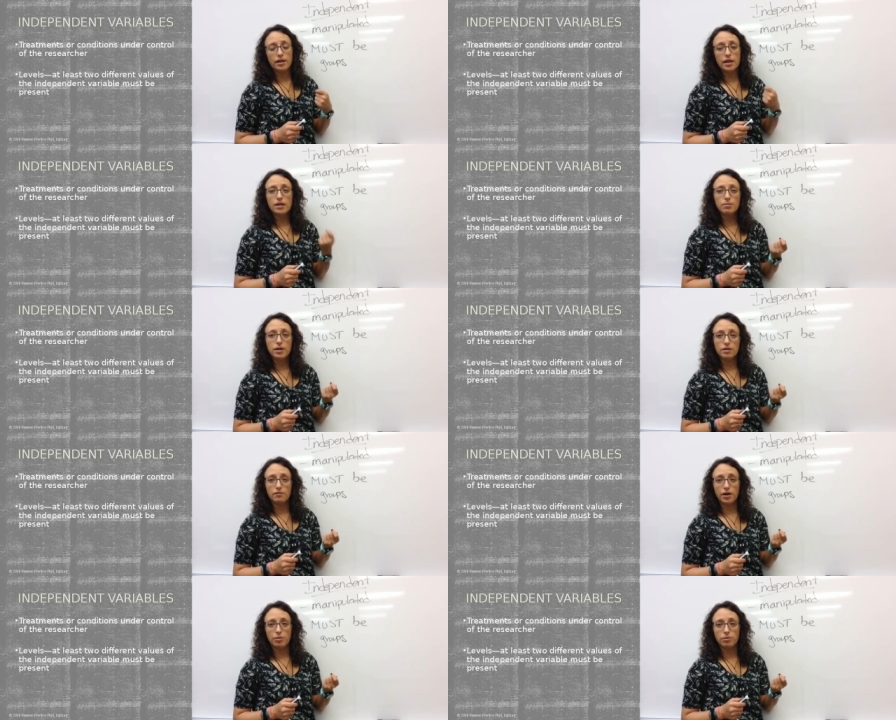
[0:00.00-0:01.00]
In the
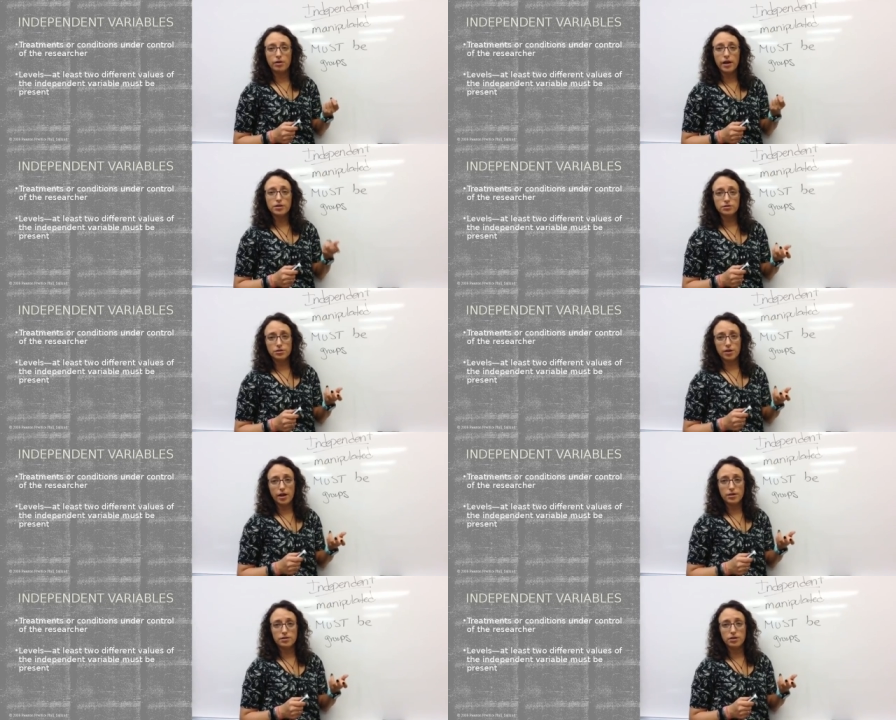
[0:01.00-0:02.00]
independent variable,
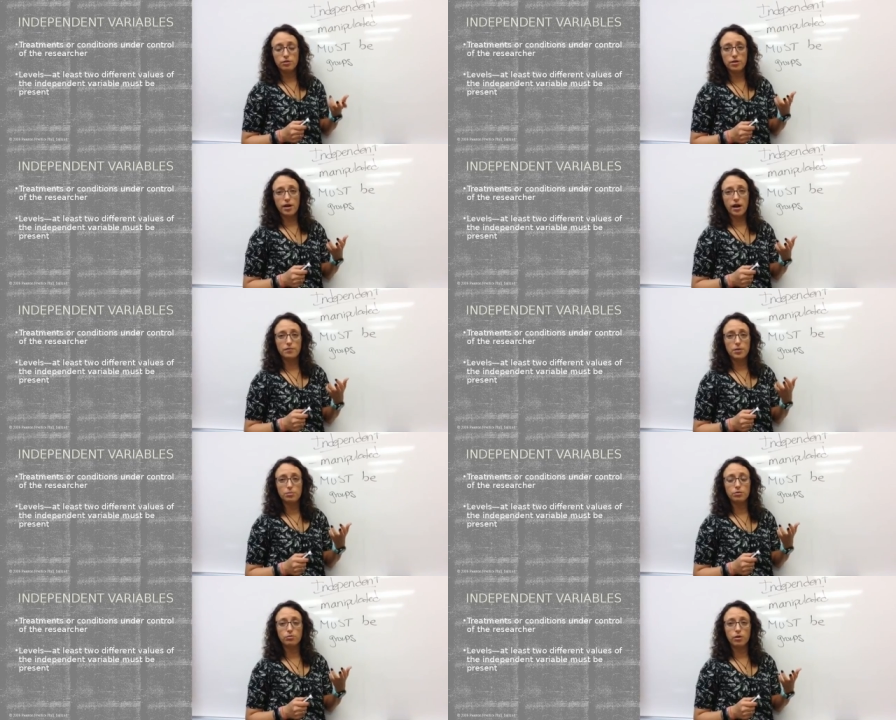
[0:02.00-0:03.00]
exercise, you could have
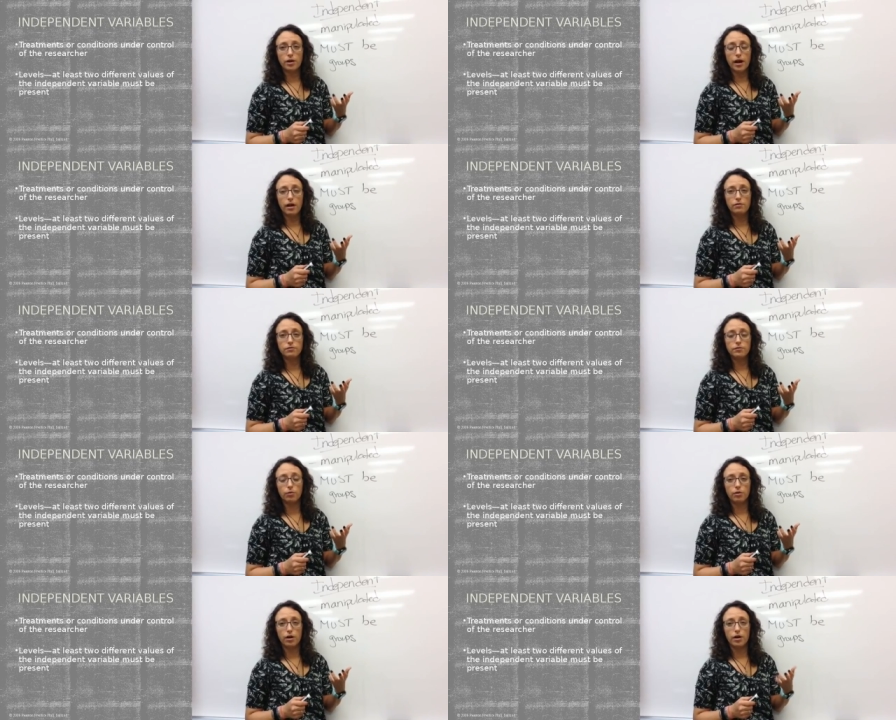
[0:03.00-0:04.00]
people work out
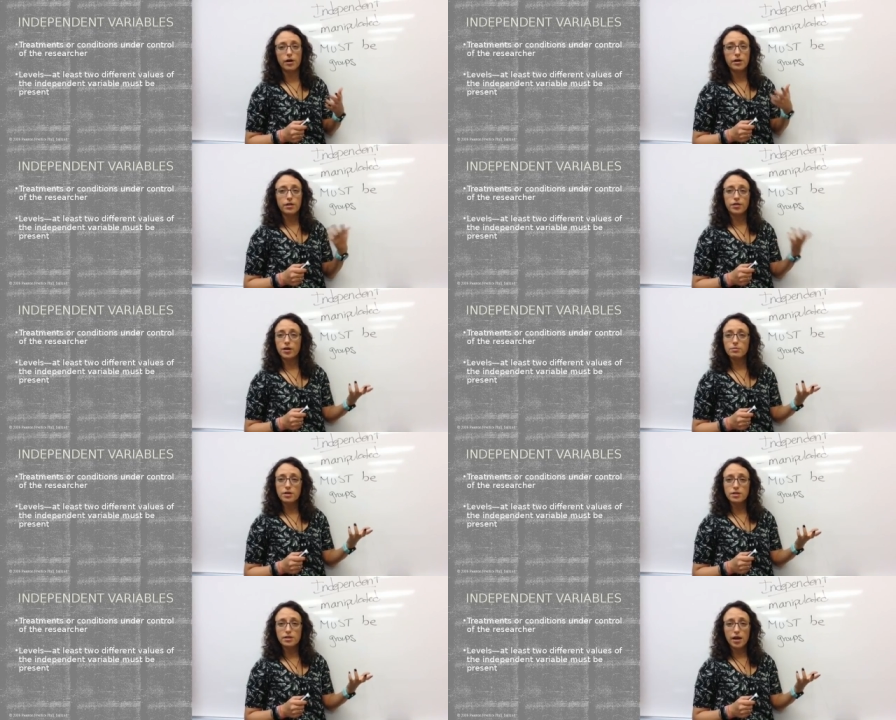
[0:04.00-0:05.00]
for 30
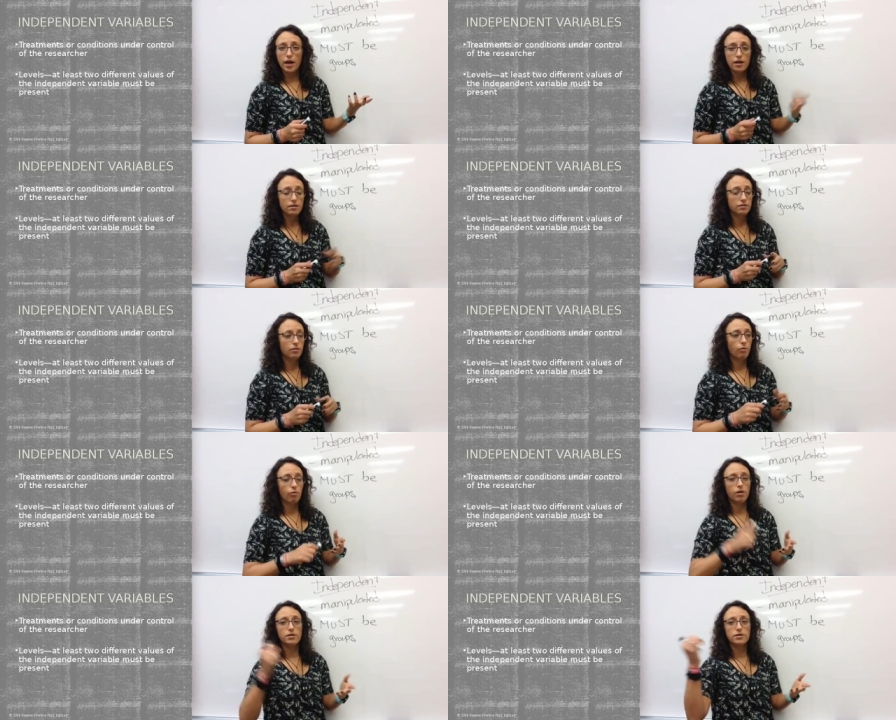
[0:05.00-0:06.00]
minutes a day
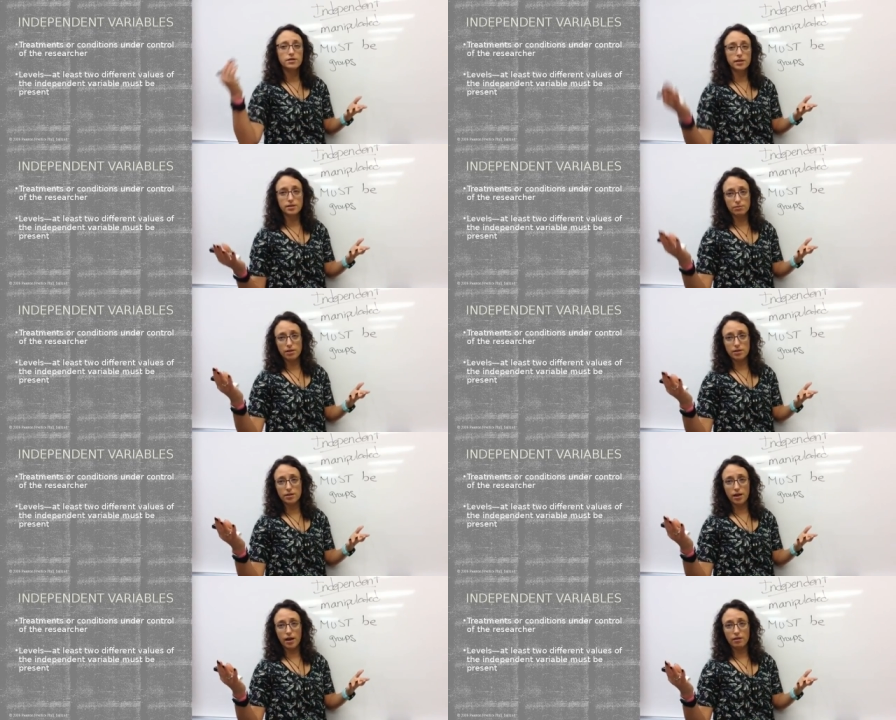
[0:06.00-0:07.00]
or 60
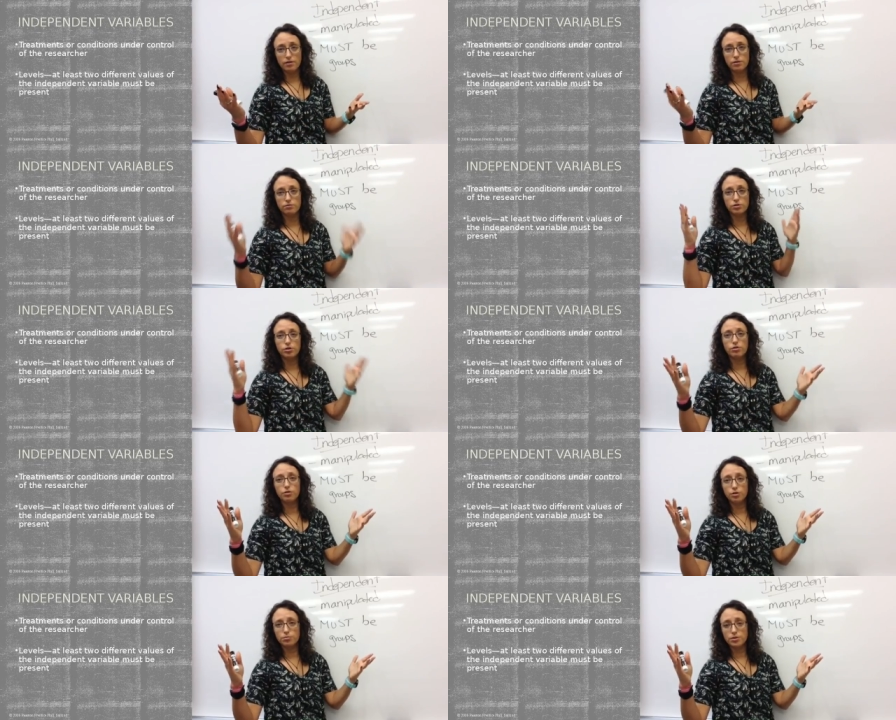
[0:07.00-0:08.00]
minutes a day. So two
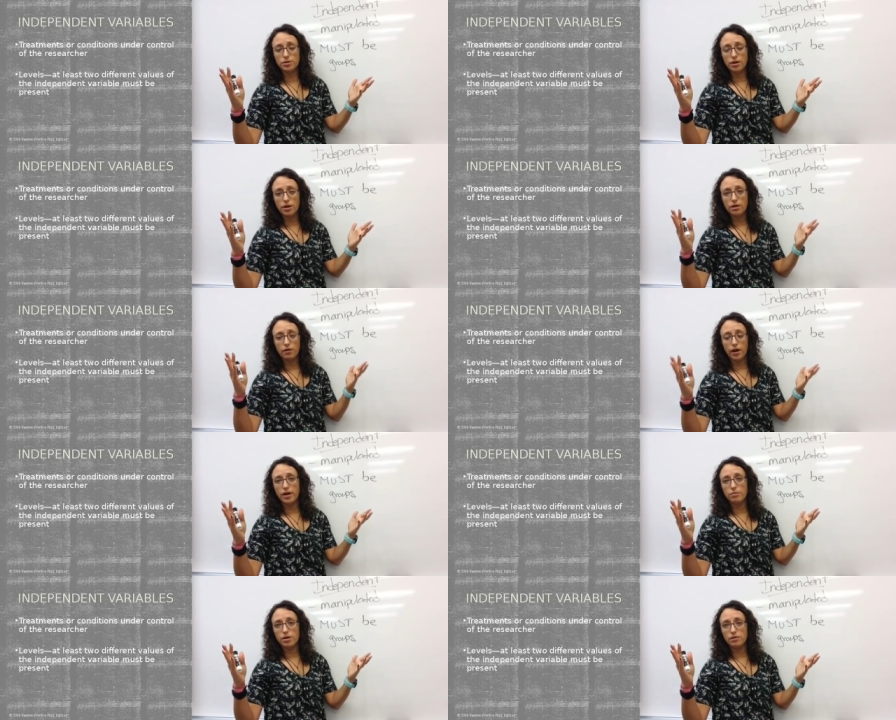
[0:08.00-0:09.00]
groups for our
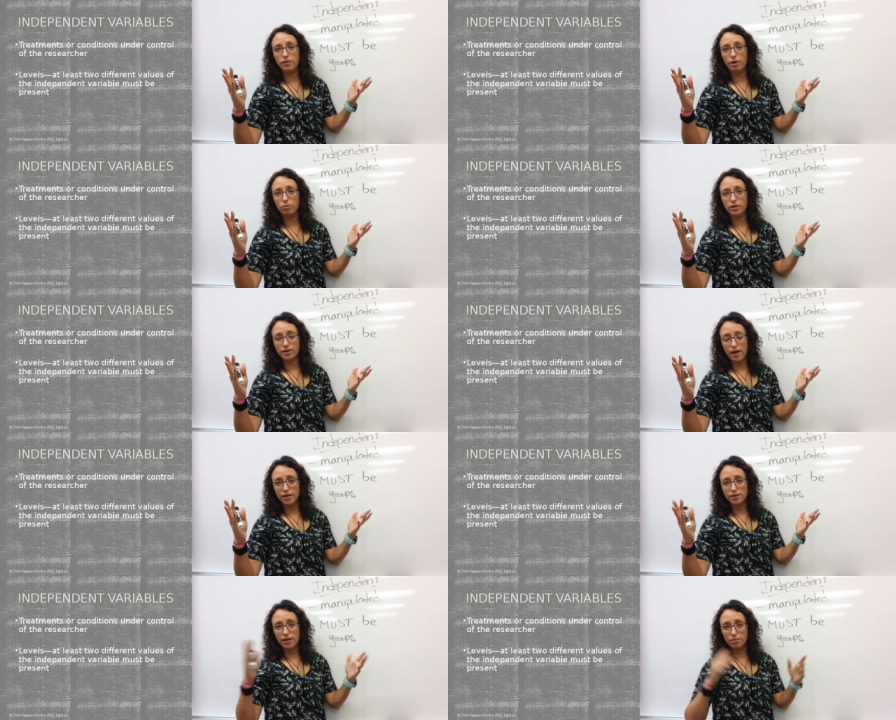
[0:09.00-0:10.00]
independent variable in
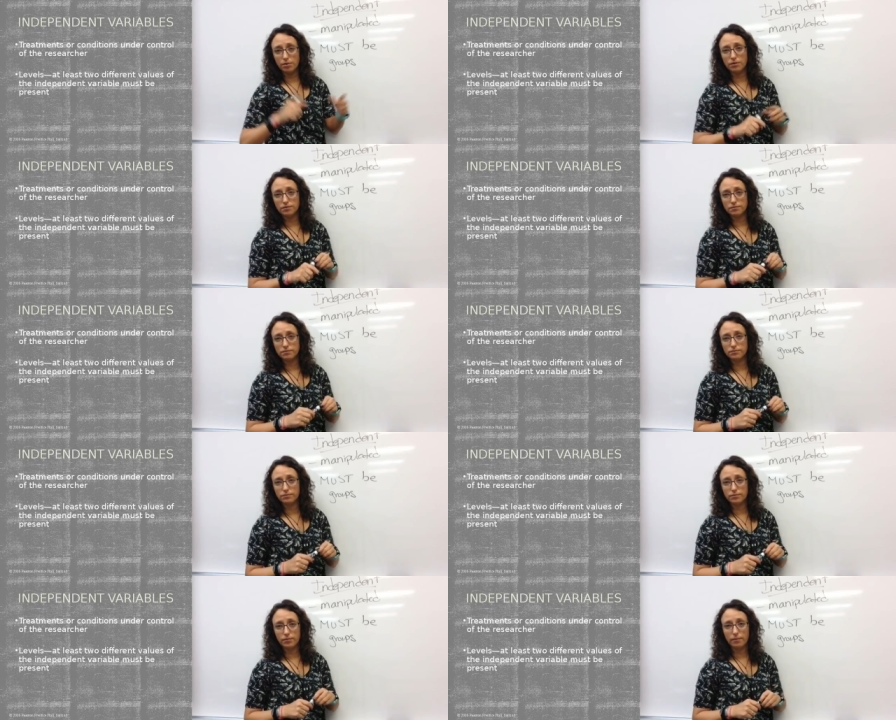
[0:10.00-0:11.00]
that example.
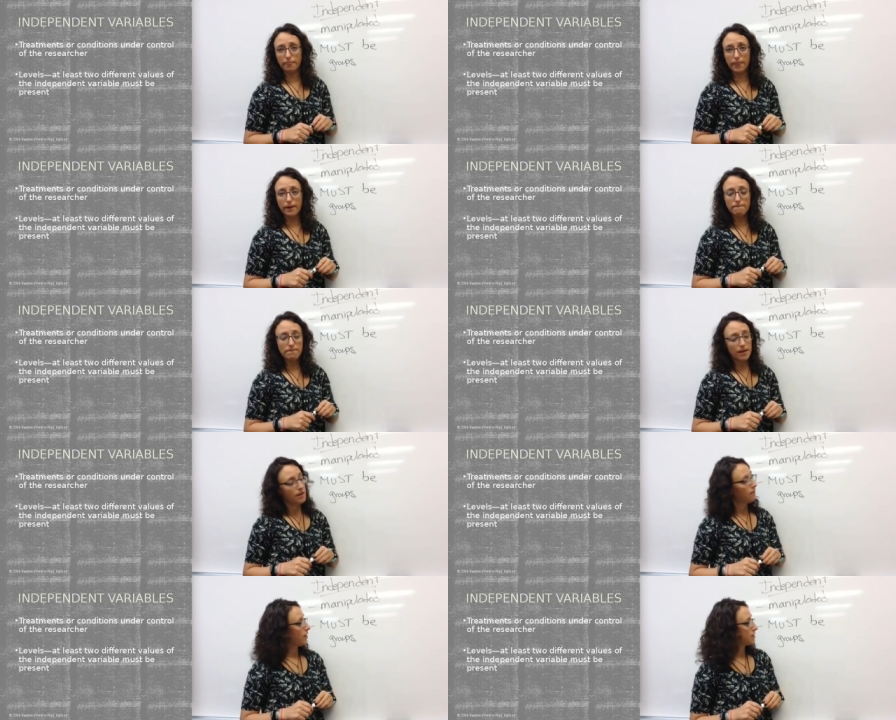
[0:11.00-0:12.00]
Okay? If
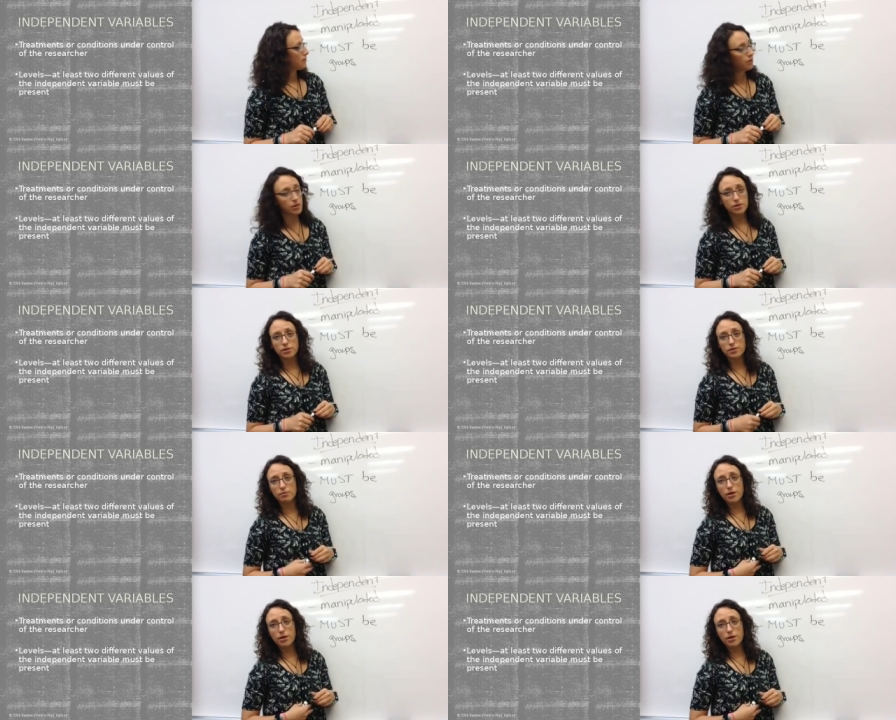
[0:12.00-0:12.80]
you guys have any questions,